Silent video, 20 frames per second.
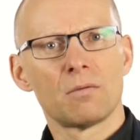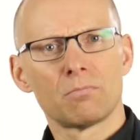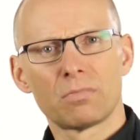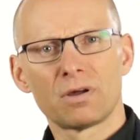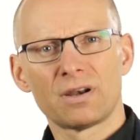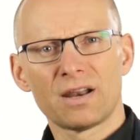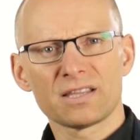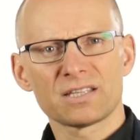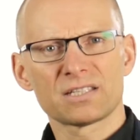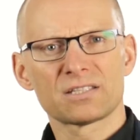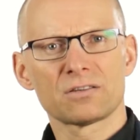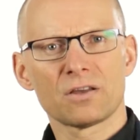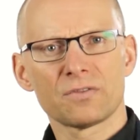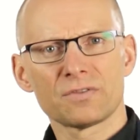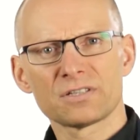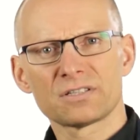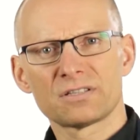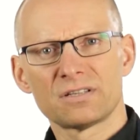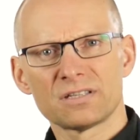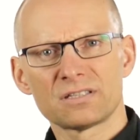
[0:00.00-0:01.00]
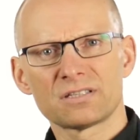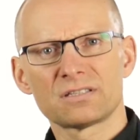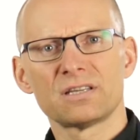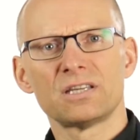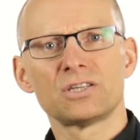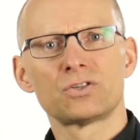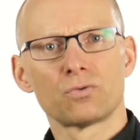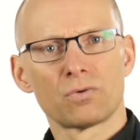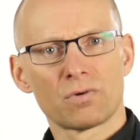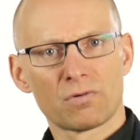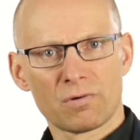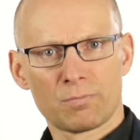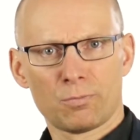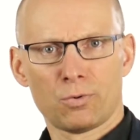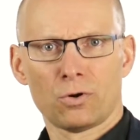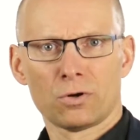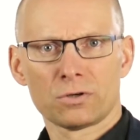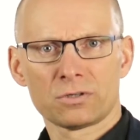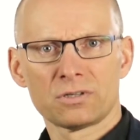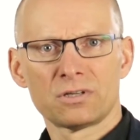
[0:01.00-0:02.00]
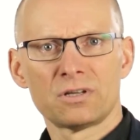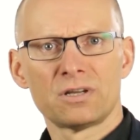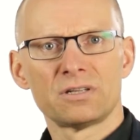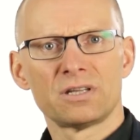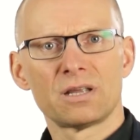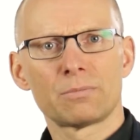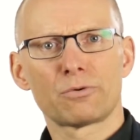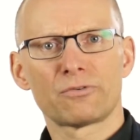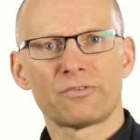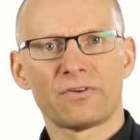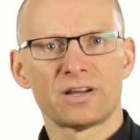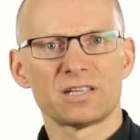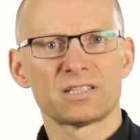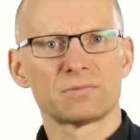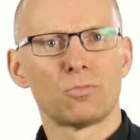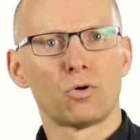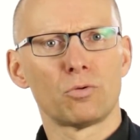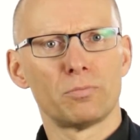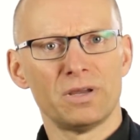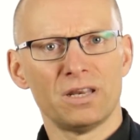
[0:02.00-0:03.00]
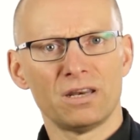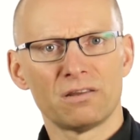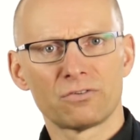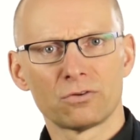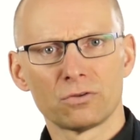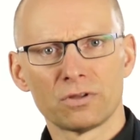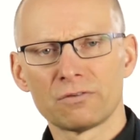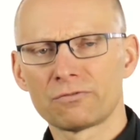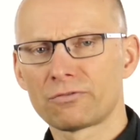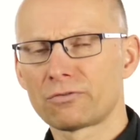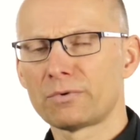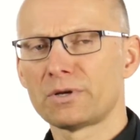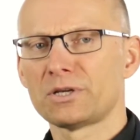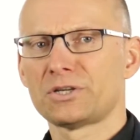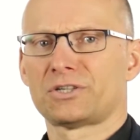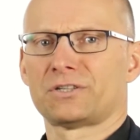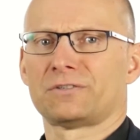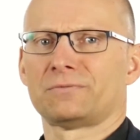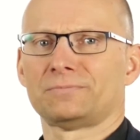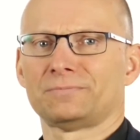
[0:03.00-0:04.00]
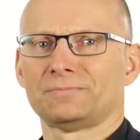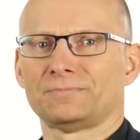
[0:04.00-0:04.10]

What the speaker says: but let's turn this list into a report that provides more meaningful information.